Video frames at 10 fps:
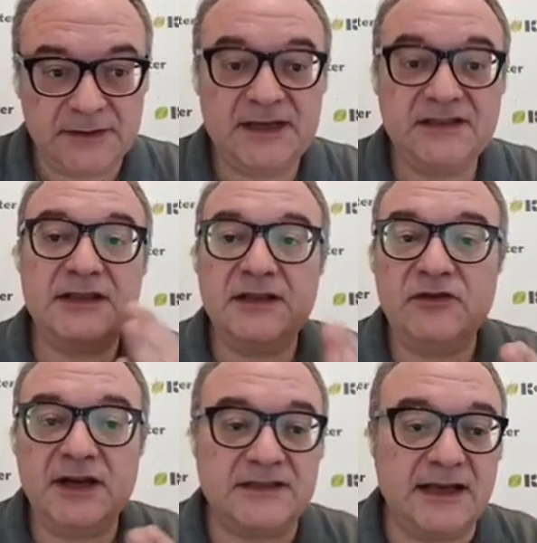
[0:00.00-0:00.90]
That
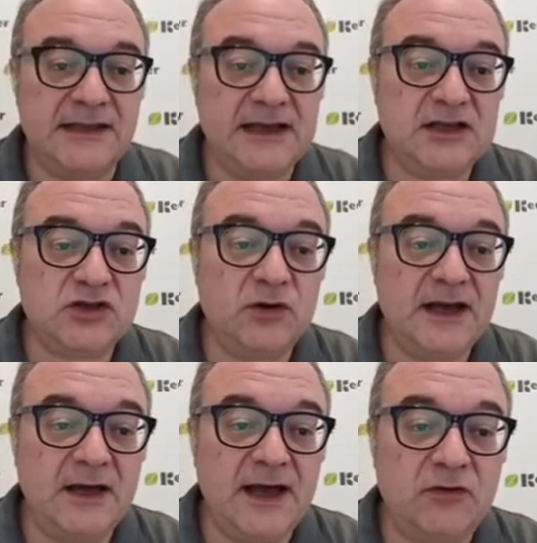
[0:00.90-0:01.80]
signifies that the initial
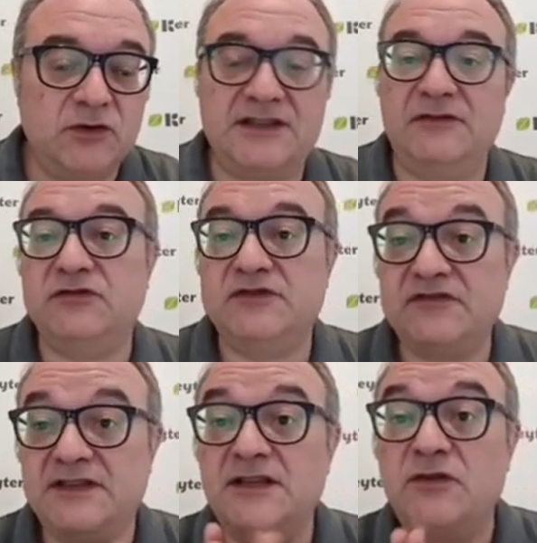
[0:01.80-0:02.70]
air at
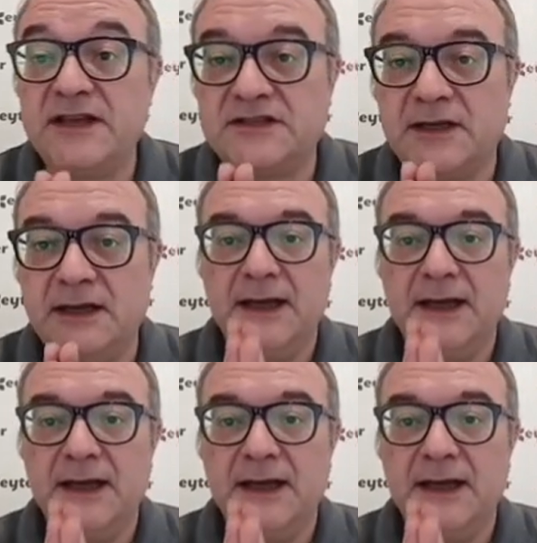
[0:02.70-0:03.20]
2750 degrees